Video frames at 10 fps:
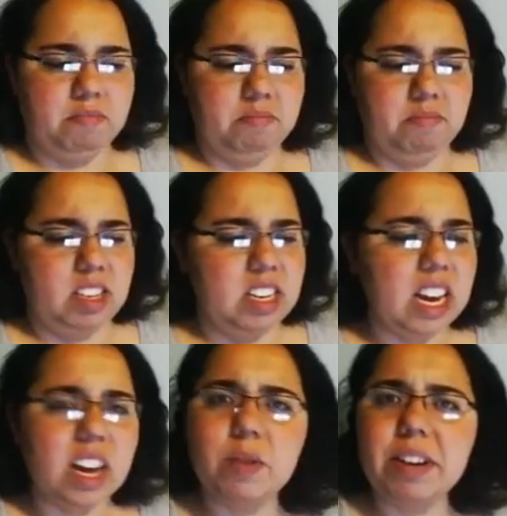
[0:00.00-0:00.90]
Didn't I
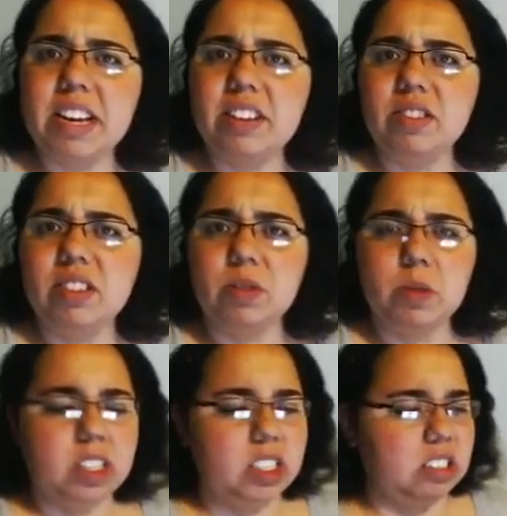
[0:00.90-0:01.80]
already answer this
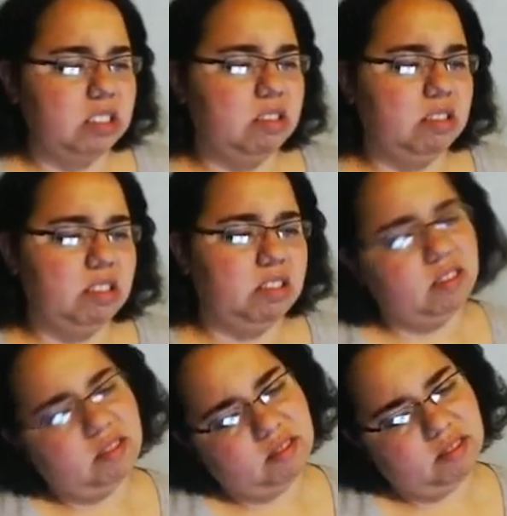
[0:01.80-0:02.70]
question?
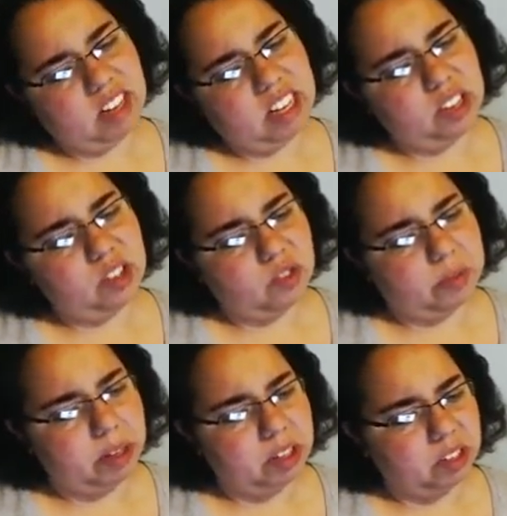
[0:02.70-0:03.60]
It looks
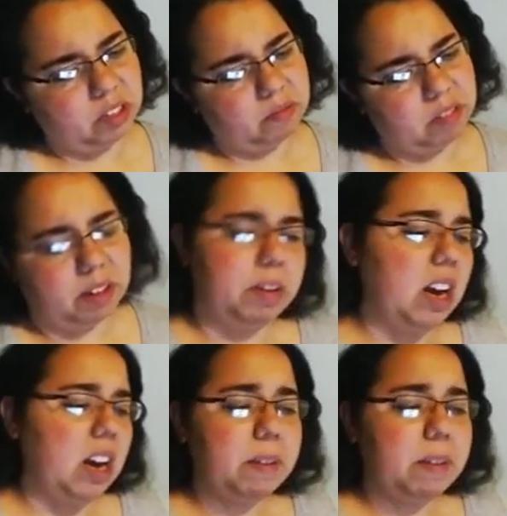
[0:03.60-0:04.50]
familiar. I don't know.
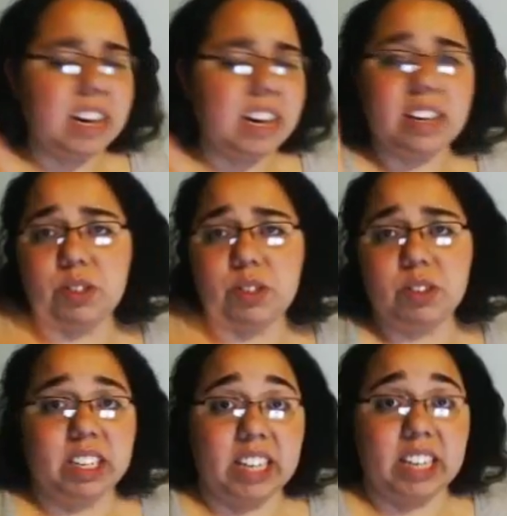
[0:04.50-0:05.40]
I'm gonna answer it
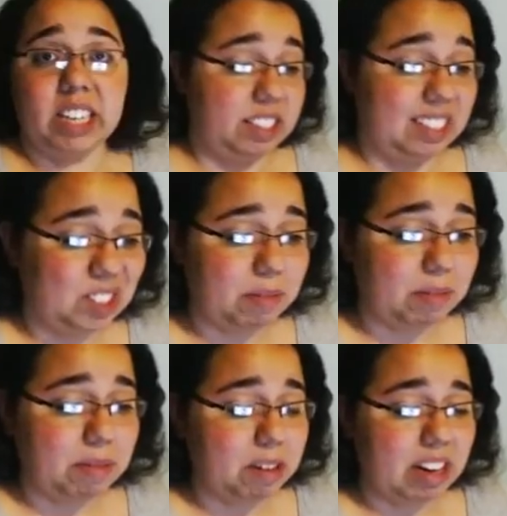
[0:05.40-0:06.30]
again because it
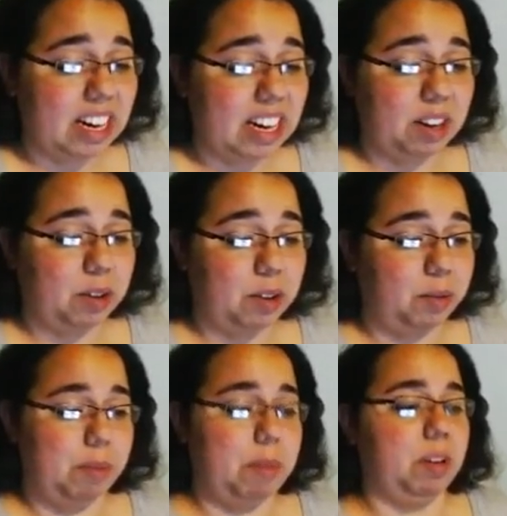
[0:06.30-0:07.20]
looks familiar and I don't
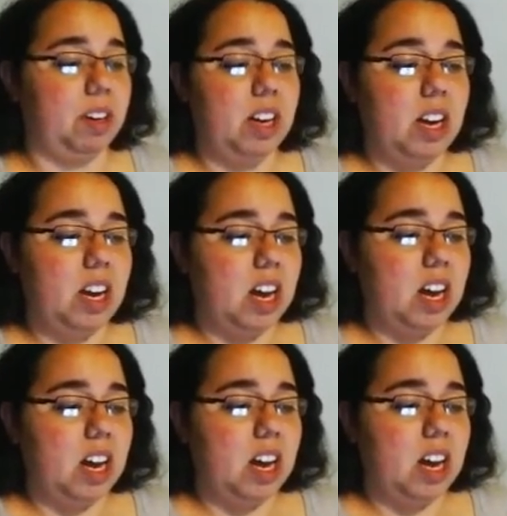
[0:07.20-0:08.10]
remember.
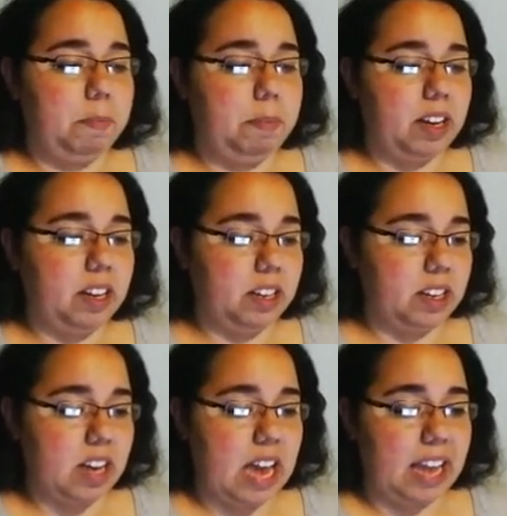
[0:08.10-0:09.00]
Pick
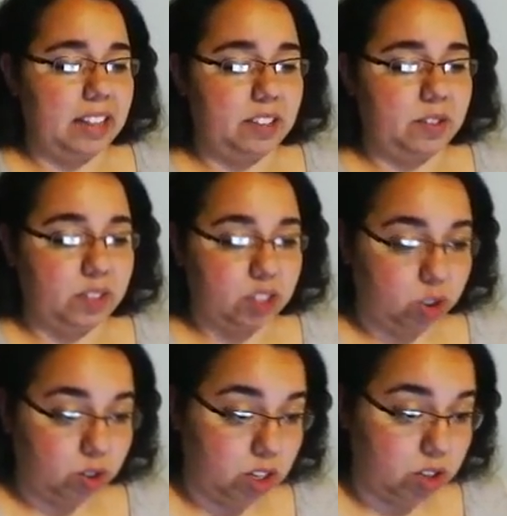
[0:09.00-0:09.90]
a
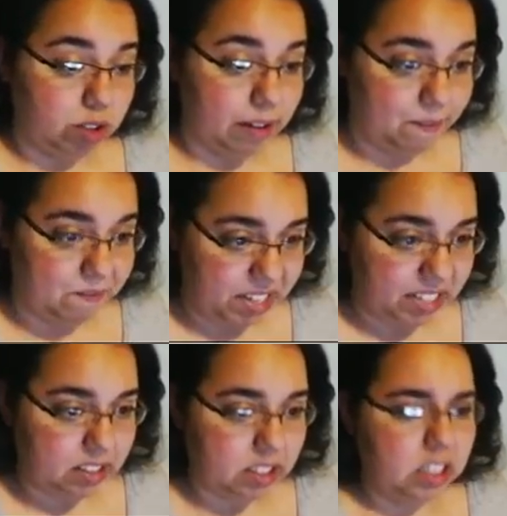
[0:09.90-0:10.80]
dysfunctional country and
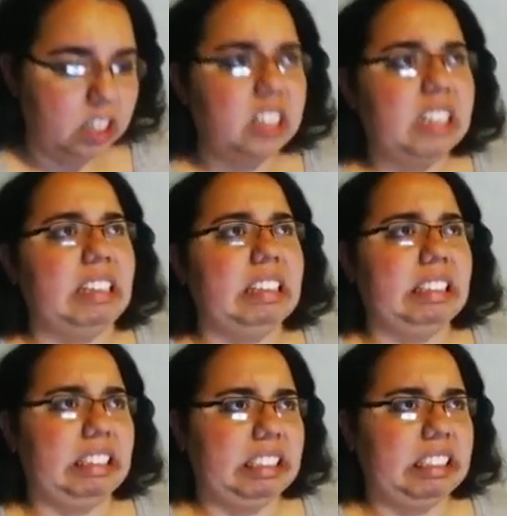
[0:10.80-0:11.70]
fix it.
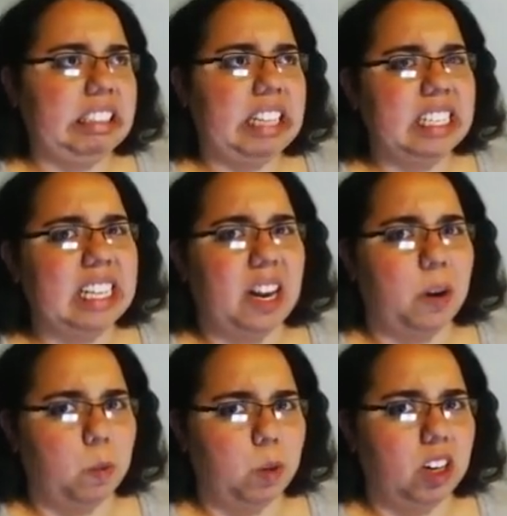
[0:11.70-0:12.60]
Ugh, that's a lot of
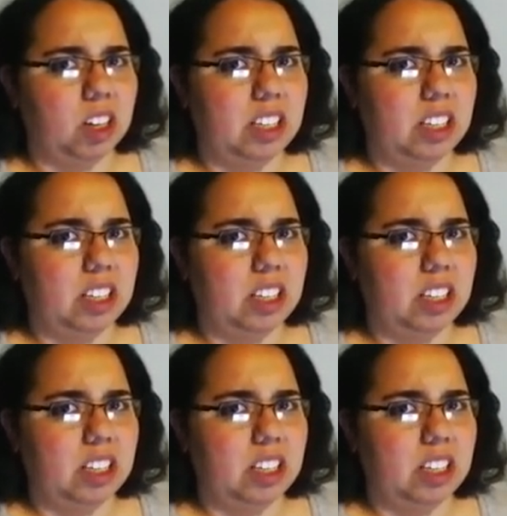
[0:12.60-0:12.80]
work.